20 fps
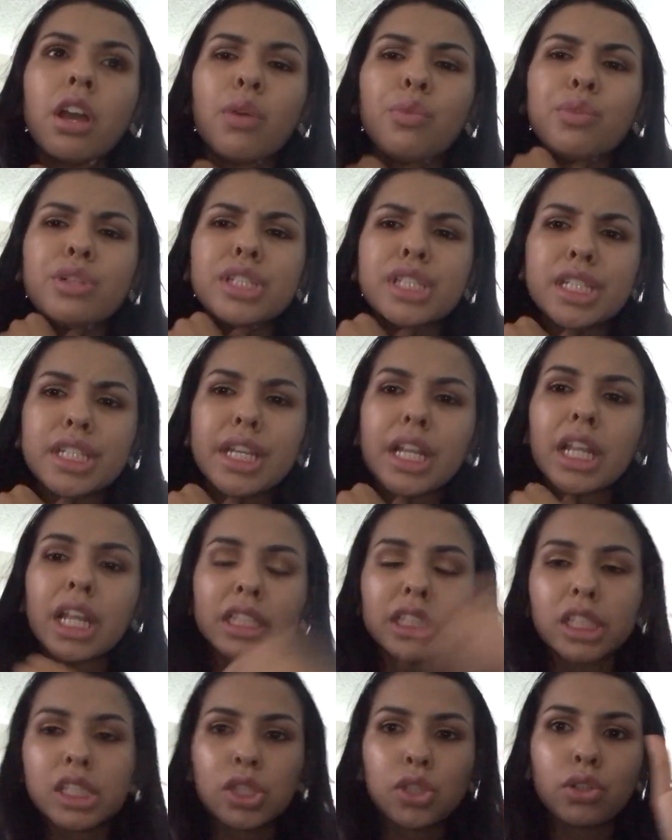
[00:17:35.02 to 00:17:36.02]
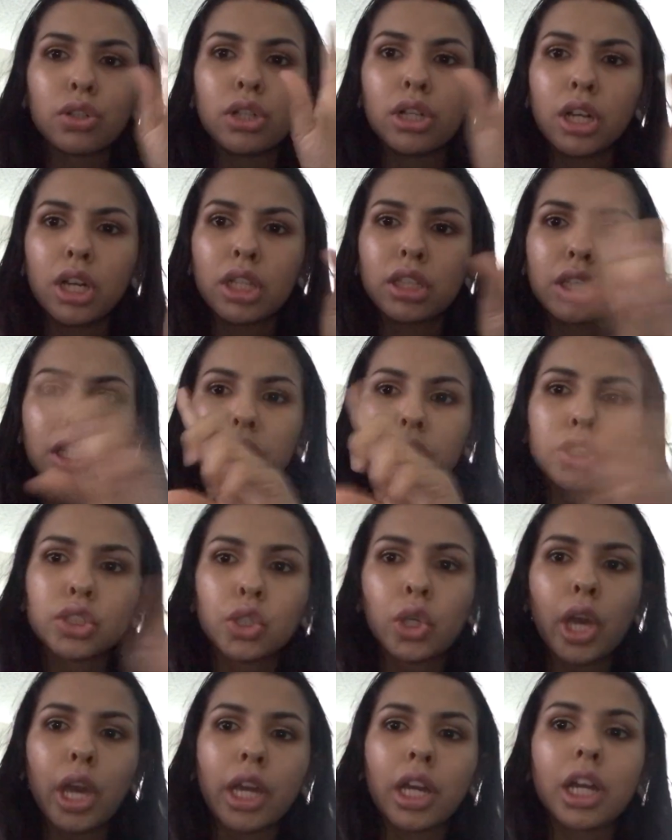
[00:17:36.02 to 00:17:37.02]
We did get like this little hook thing
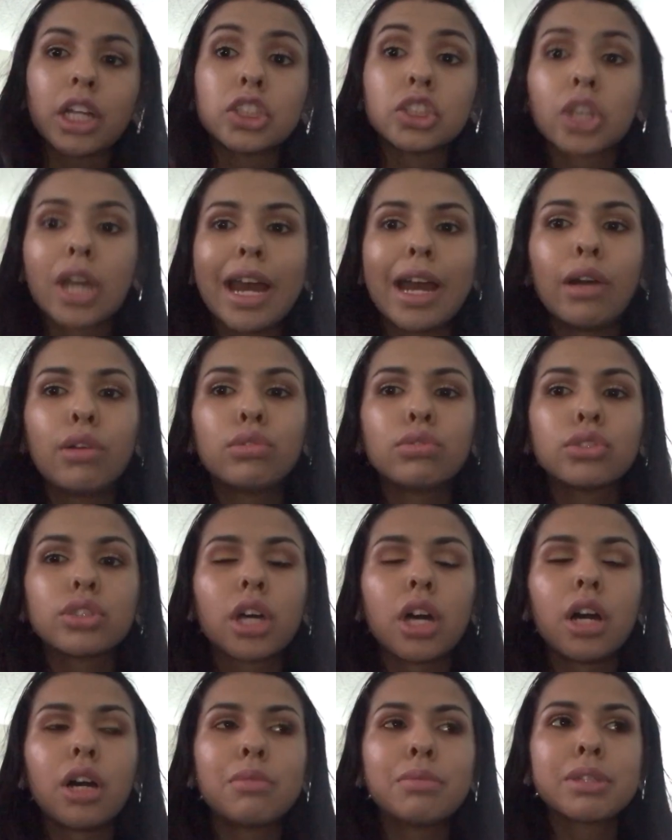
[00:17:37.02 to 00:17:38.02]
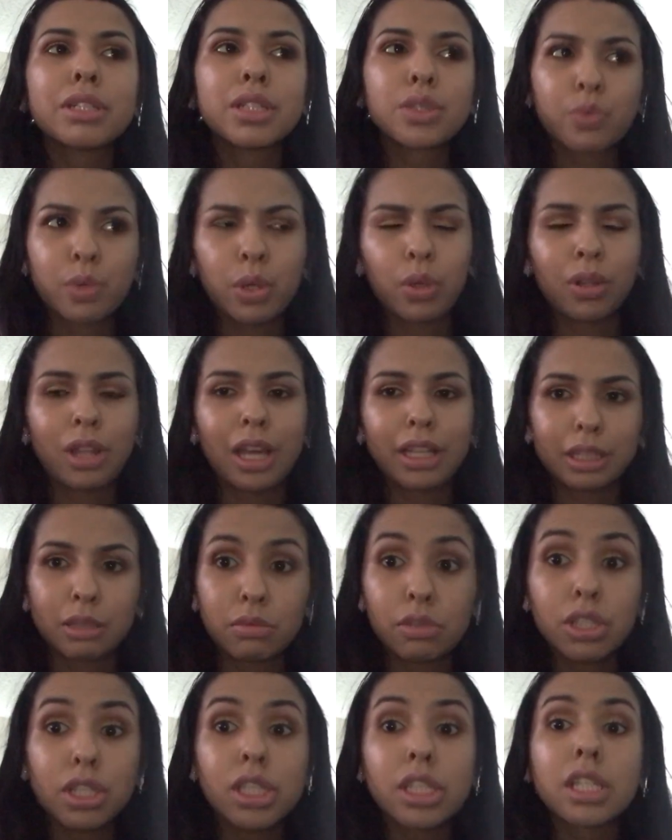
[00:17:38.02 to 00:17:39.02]
to hang our towels on because we don't like them
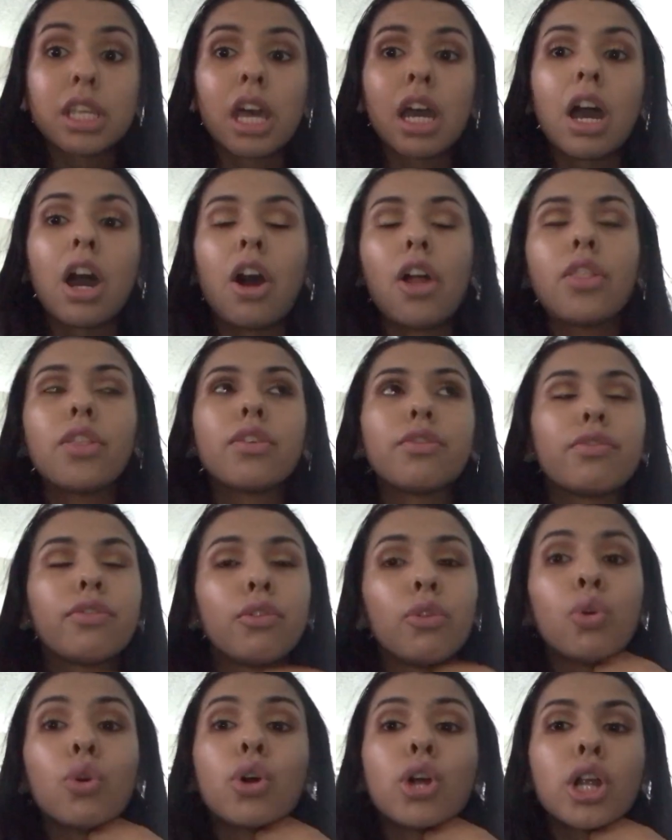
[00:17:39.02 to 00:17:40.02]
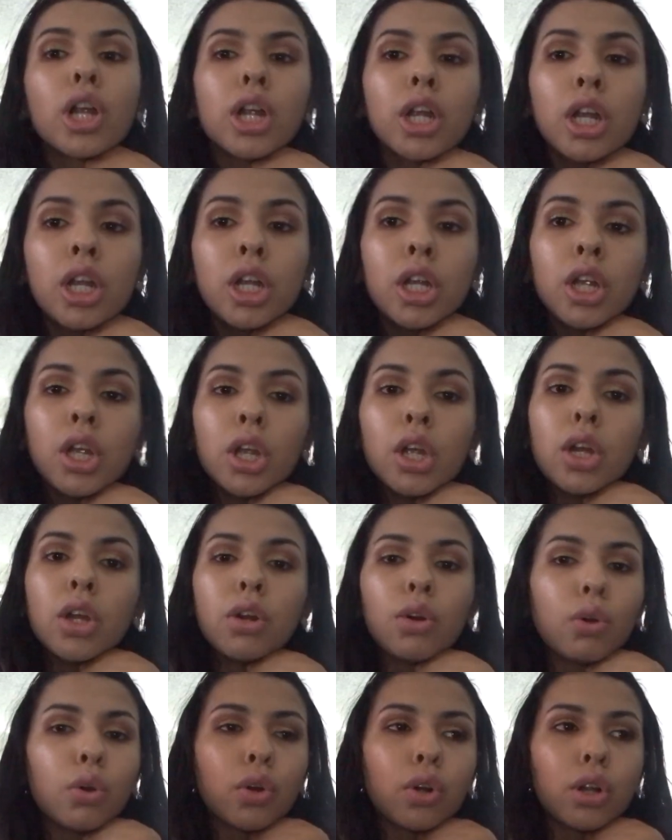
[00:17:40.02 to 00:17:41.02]
just on the floor
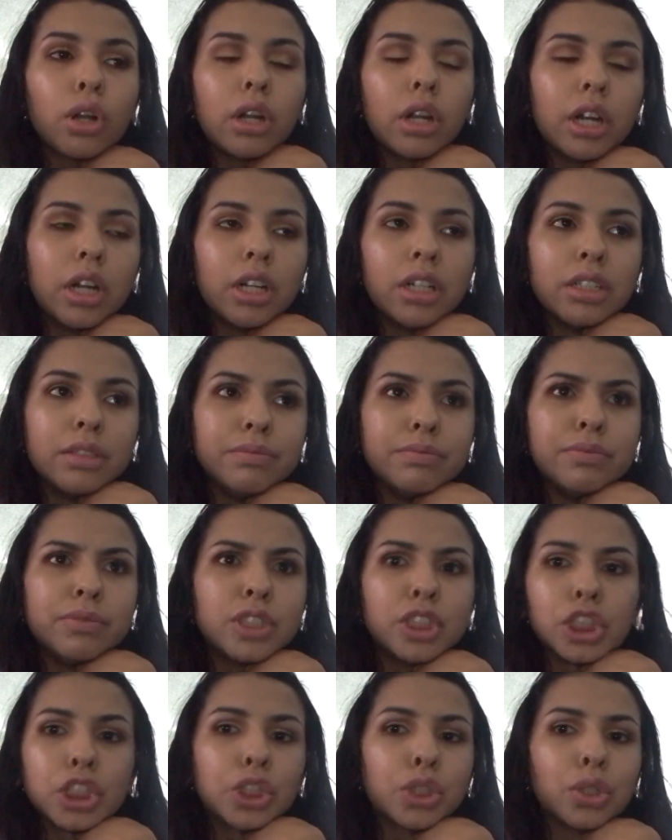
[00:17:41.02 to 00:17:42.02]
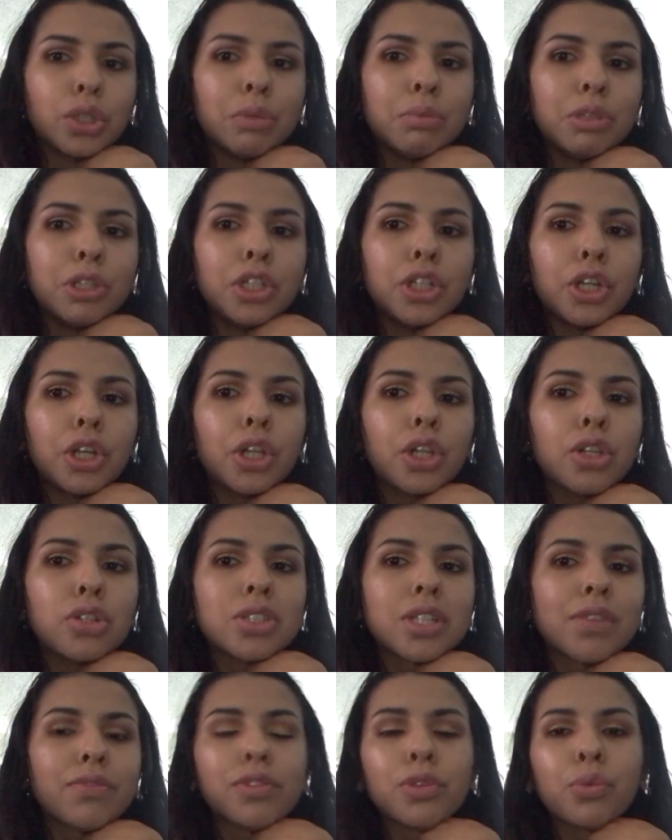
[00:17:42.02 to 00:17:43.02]
or um, just throw them in the dirty clothes
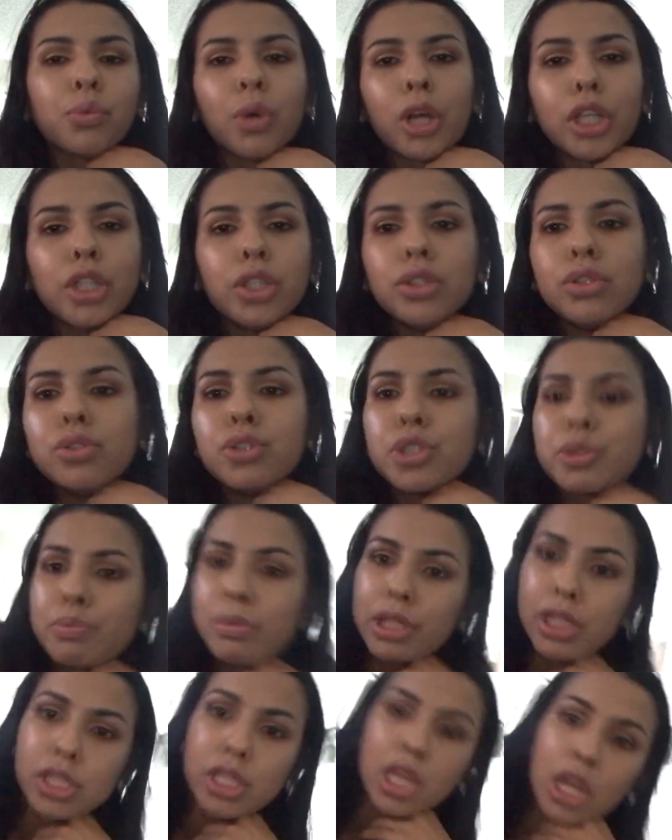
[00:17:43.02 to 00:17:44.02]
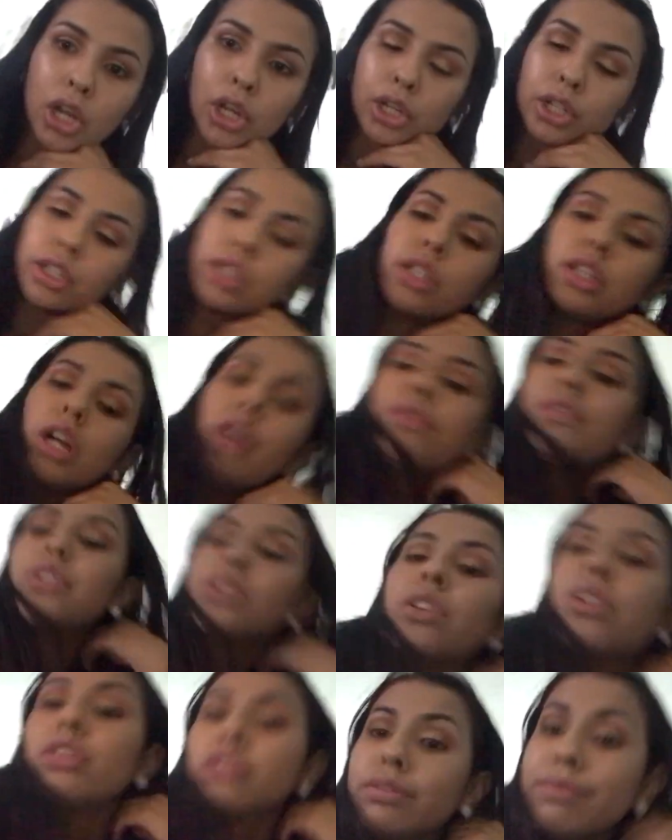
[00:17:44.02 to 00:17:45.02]
after one use because they are good
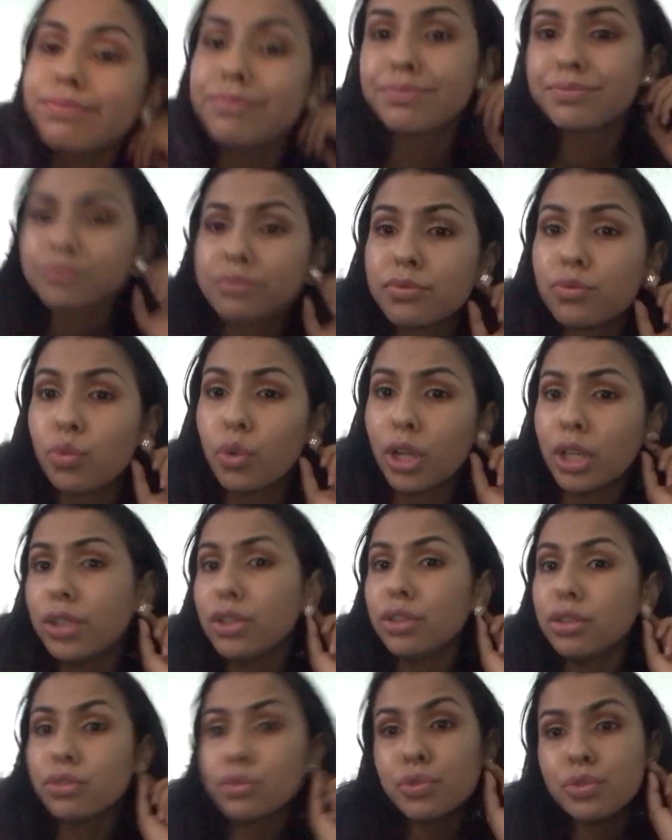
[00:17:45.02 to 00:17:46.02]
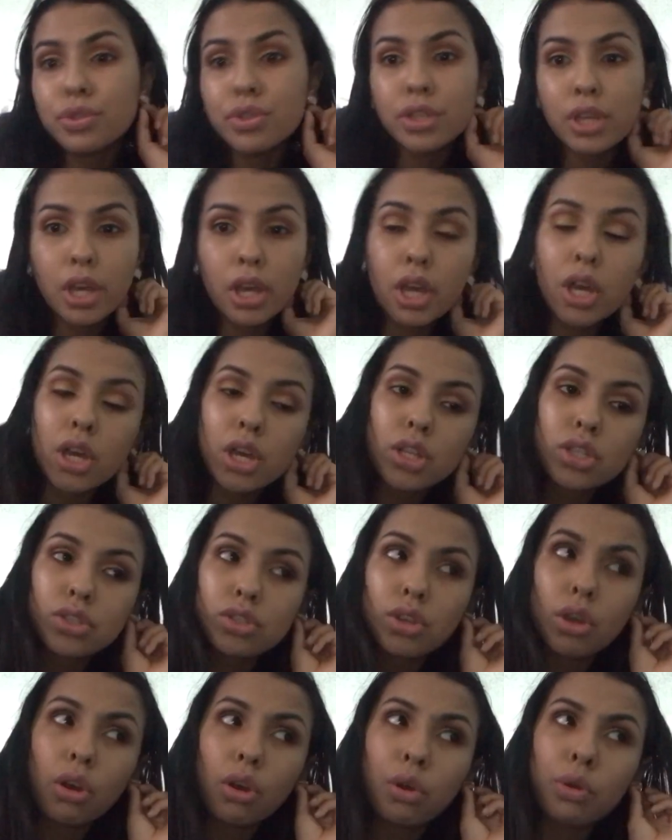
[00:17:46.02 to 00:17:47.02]
after one use.
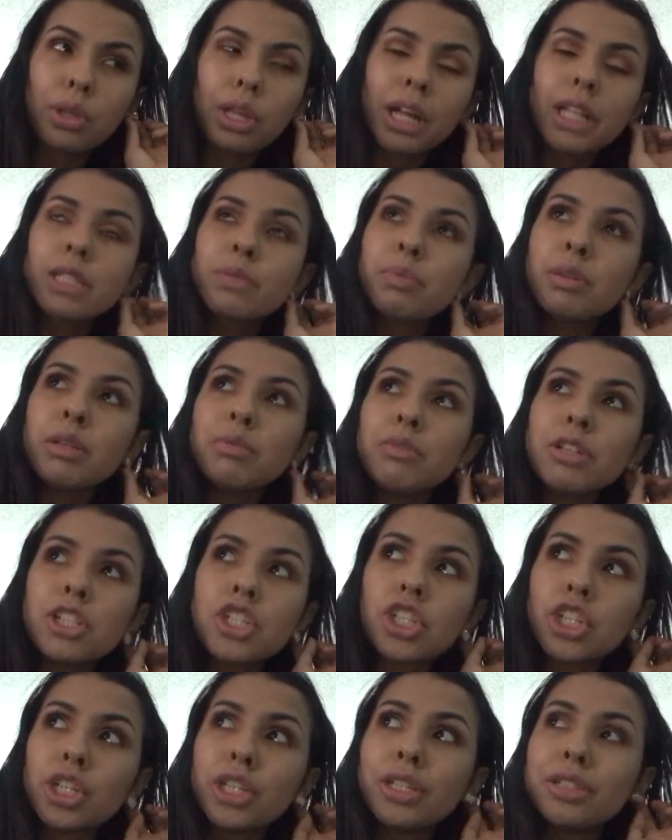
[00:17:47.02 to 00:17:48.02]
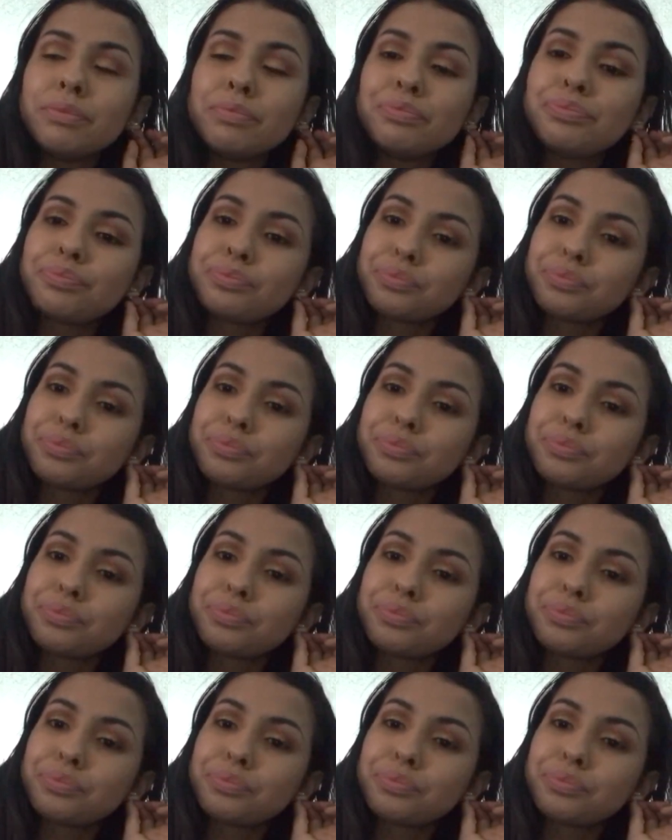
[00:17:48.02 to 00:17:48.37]
So that's pretty much it.